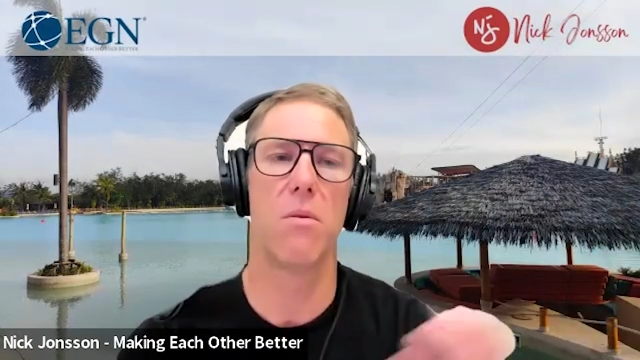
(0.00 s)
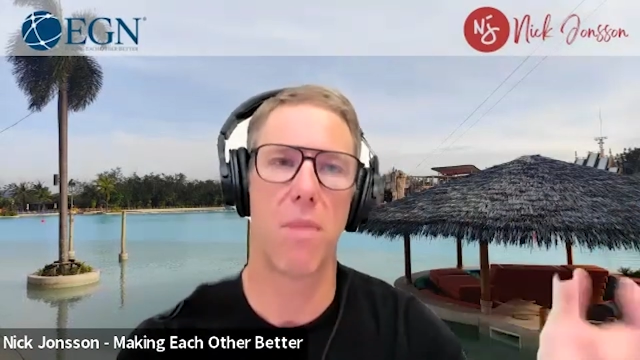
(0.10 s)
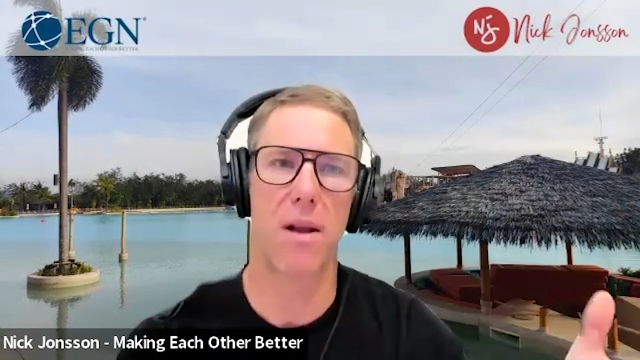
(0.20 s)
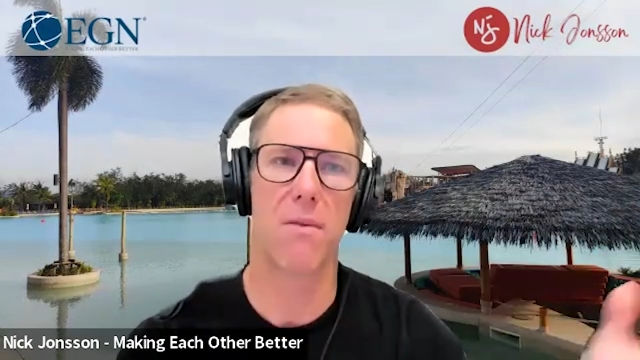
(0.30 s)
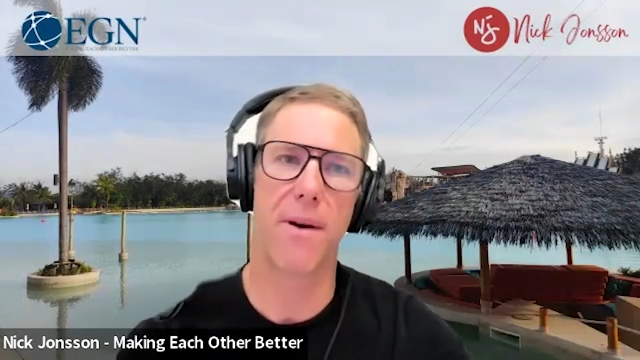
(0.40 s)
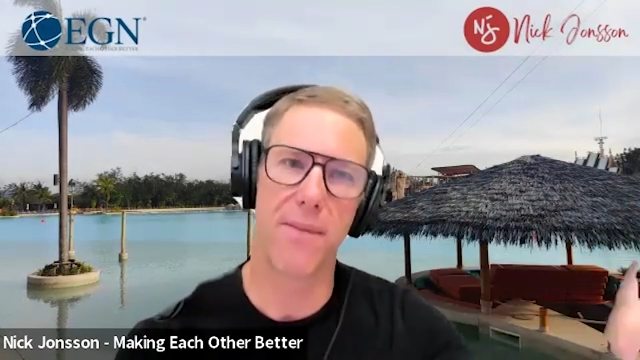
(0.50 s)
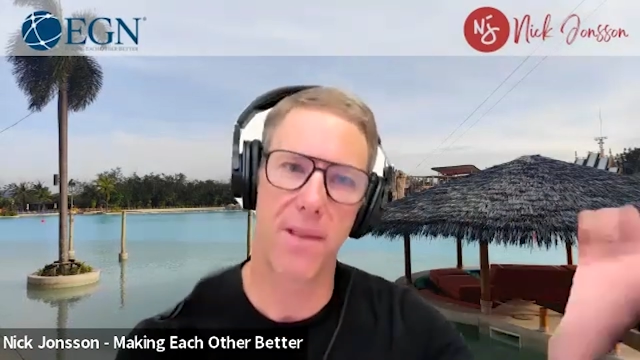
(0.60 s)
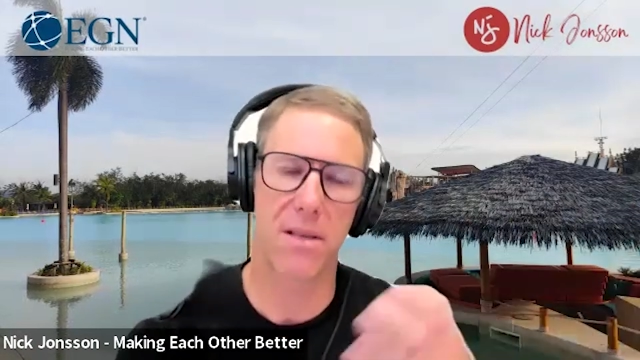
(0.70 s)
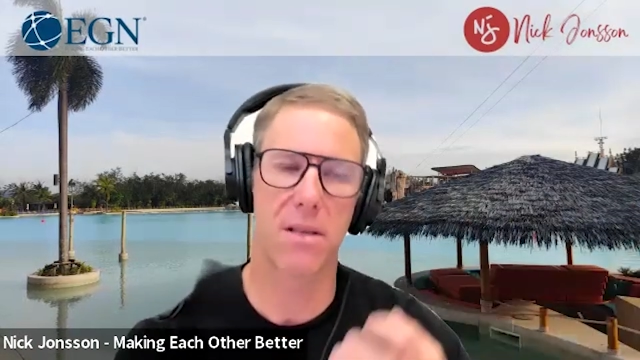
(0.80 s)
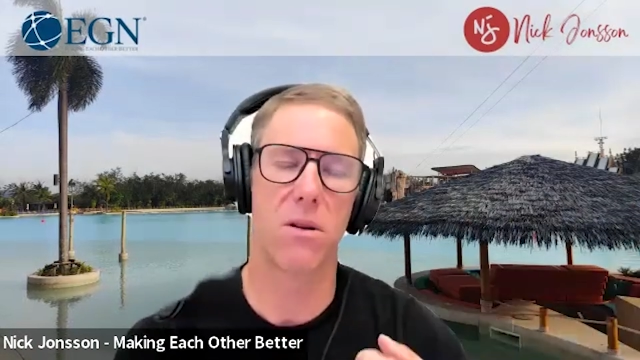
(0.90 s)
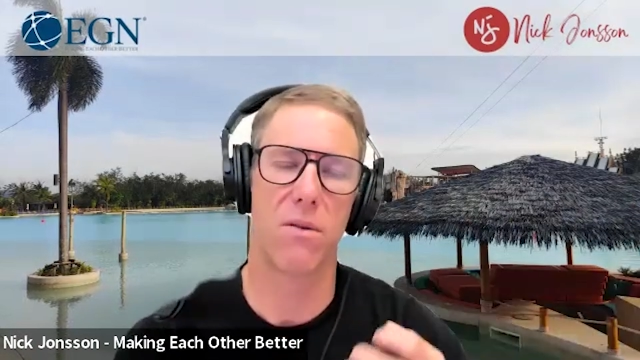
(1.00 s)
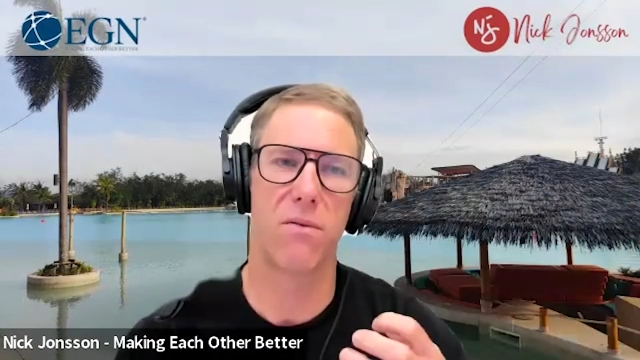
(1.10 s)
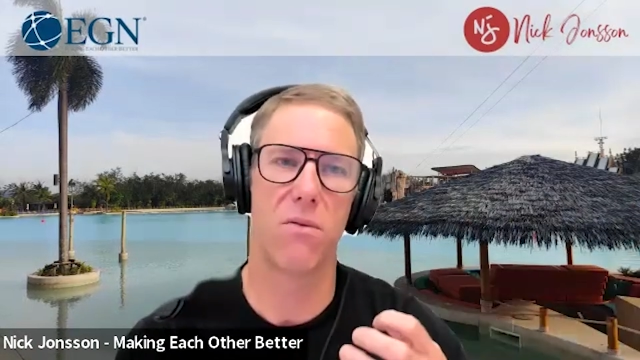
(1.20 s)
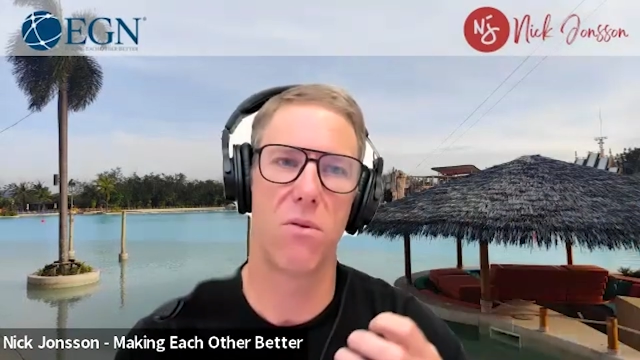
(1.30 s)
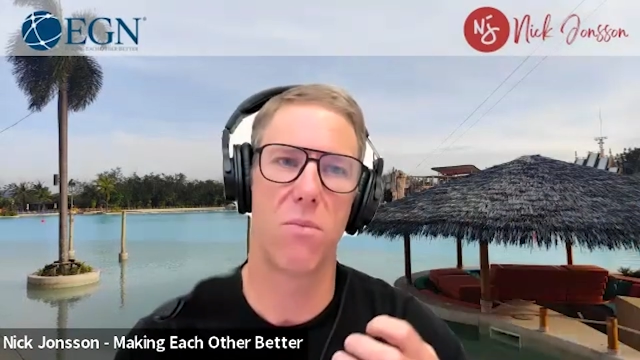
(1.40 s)
And by the way, this has gone
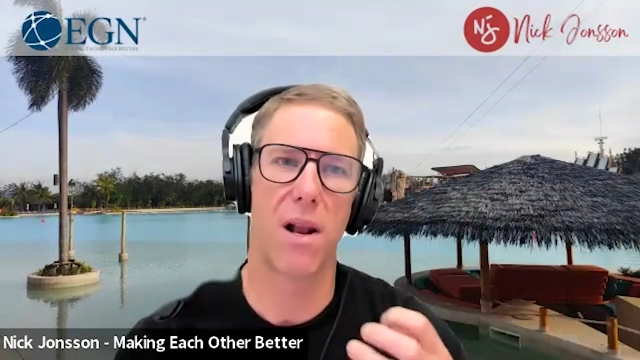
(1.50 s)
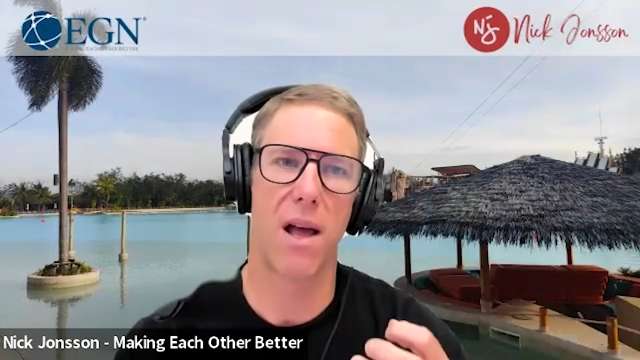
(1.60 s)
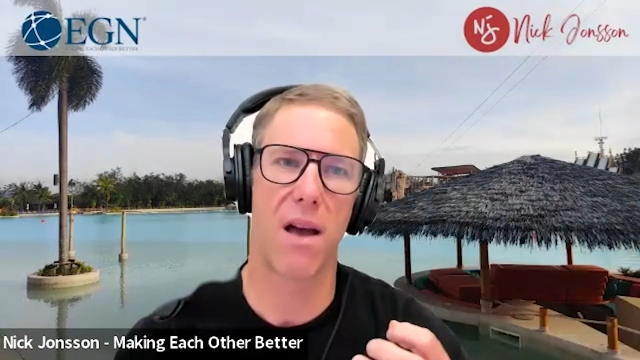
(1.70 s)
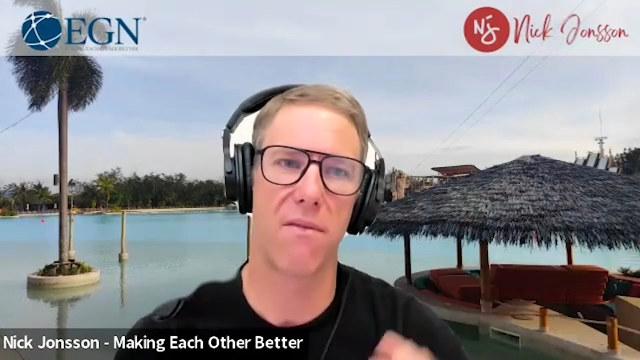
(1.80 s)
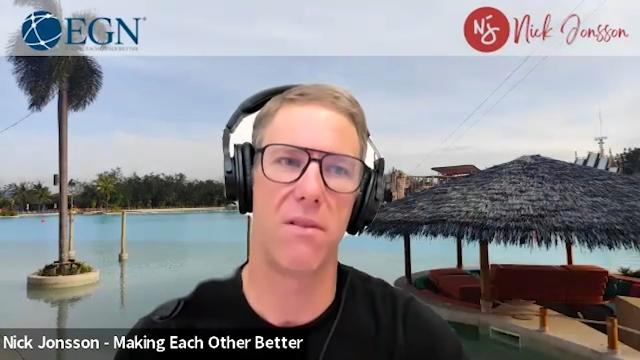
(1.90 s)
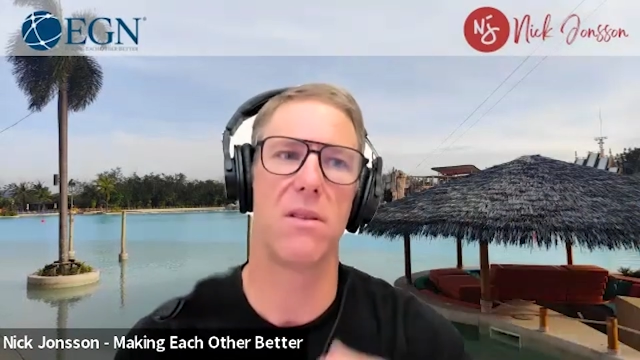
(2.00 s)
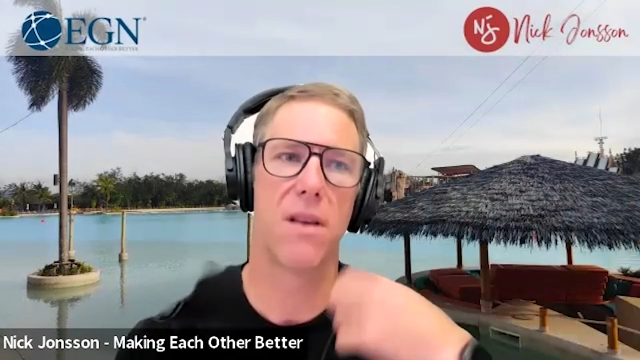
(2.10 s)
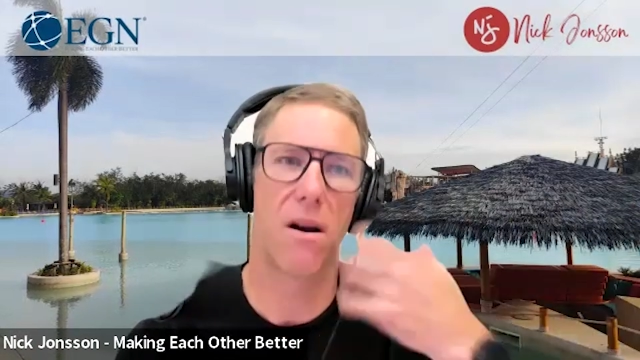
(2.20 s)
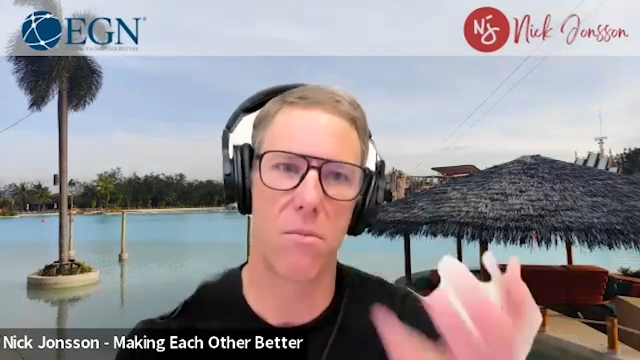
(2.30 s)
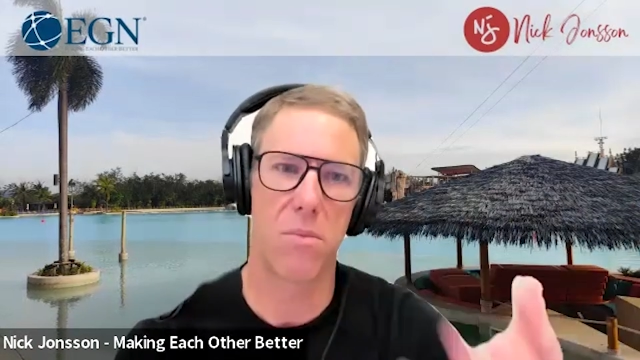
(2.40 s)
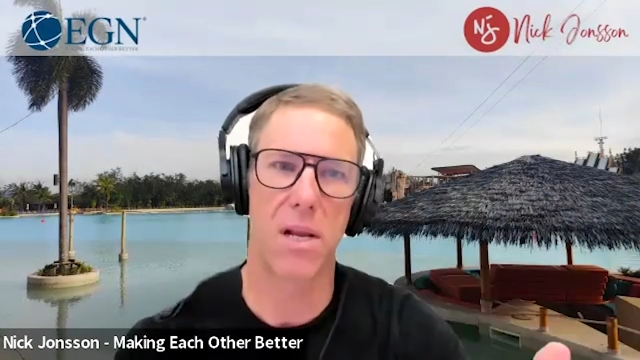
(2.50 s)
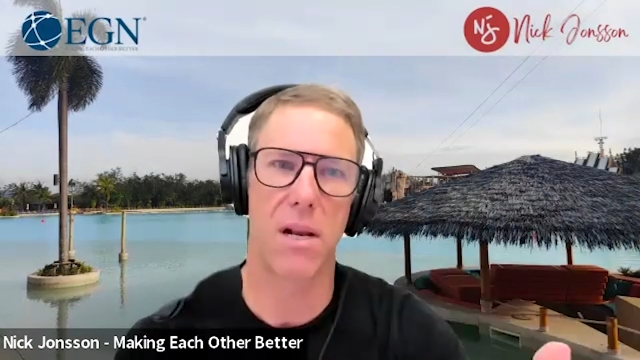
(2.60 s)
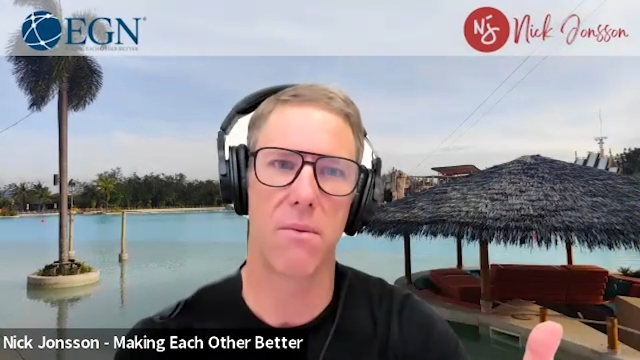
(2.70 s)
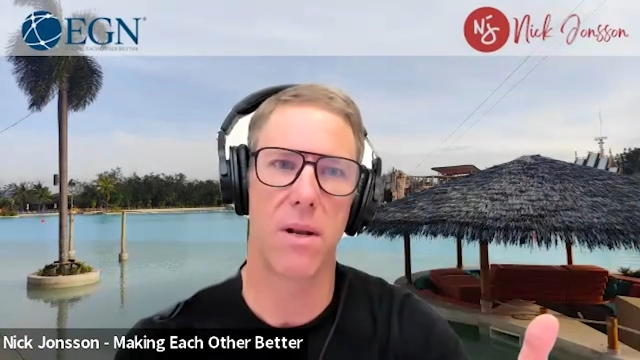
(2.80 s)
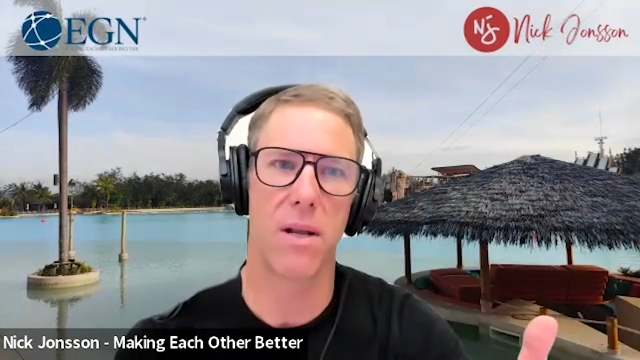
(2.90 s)
through in my life. This is how I'm
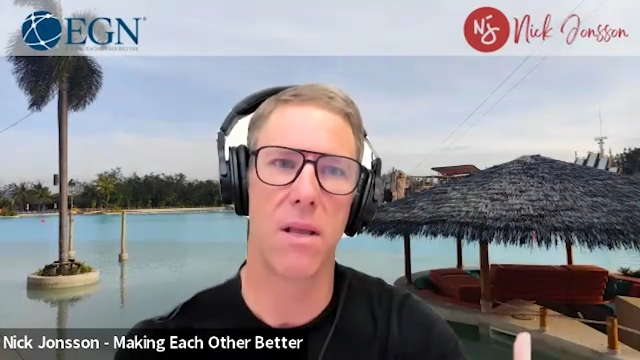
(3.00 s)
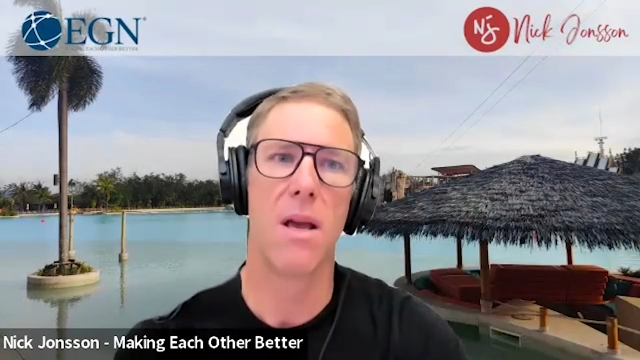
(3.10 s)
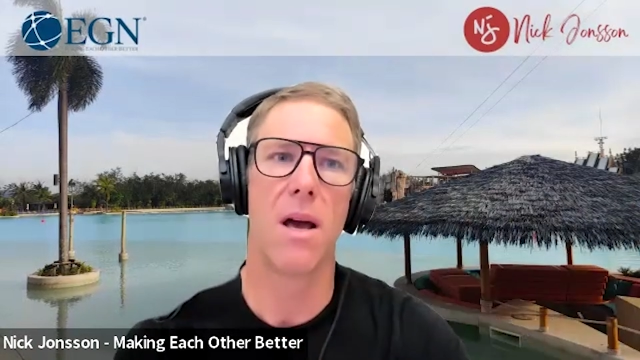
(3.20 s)
dealing with it.